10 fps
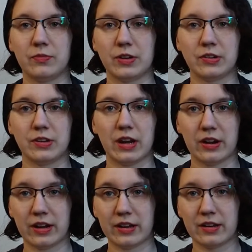
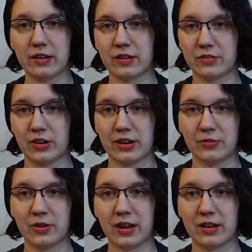vegetarian. Trying to
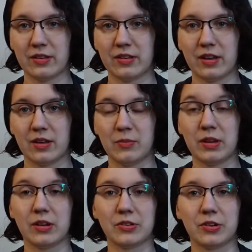find the
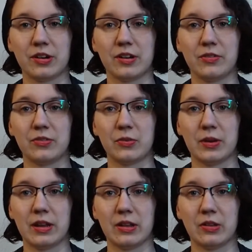meat alternatives
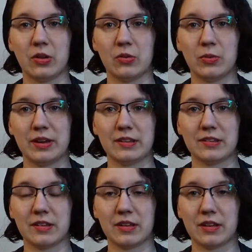in a low
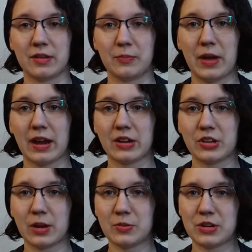waste package
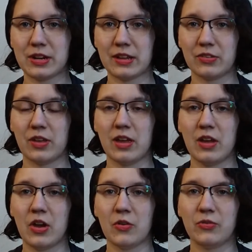option is
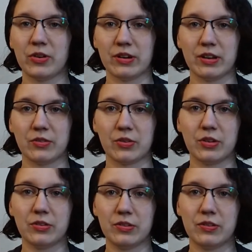very
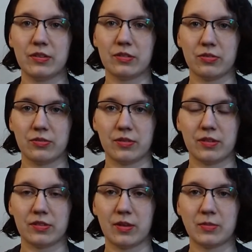difficult.
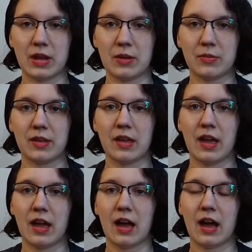Sometimes
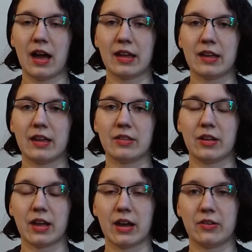I can
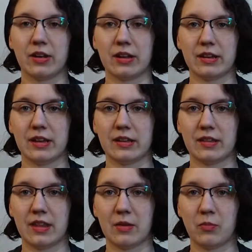luck out and get
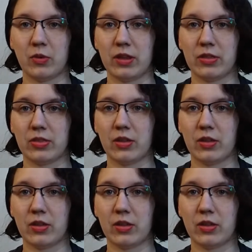them with